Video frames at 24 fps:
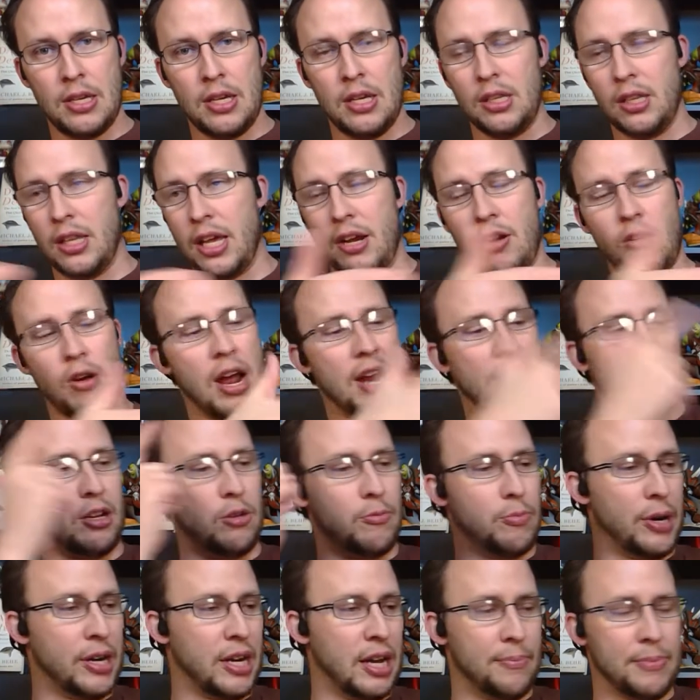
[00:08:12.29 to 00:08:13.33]
Later on, he'll
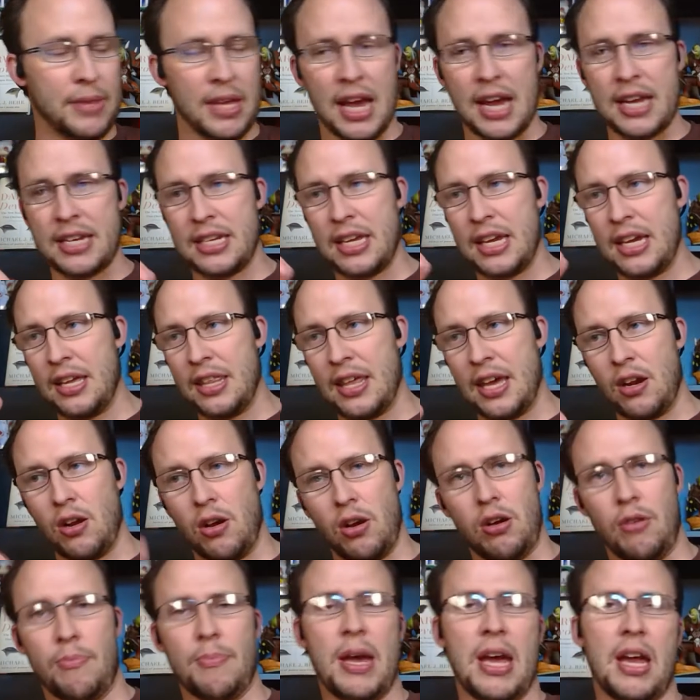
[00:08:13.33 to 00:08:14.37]
bring up the idea that,
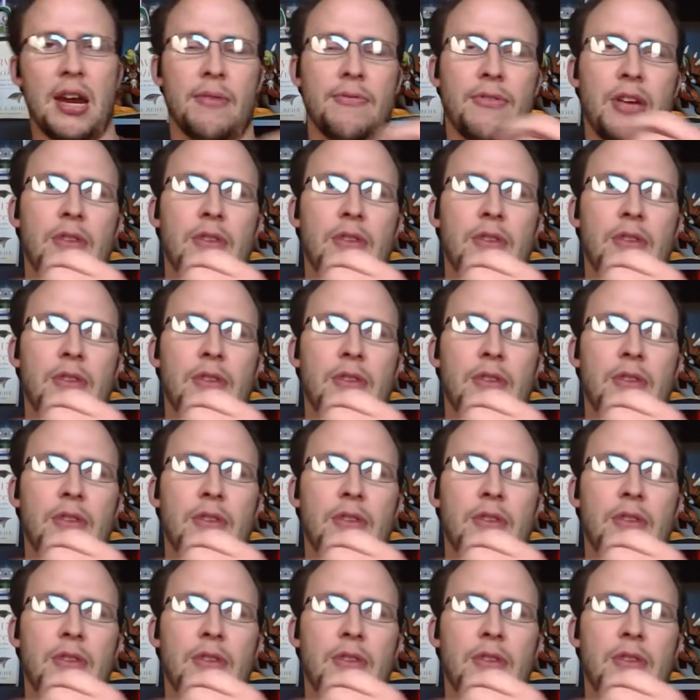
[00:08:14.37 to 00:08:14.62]
oh man,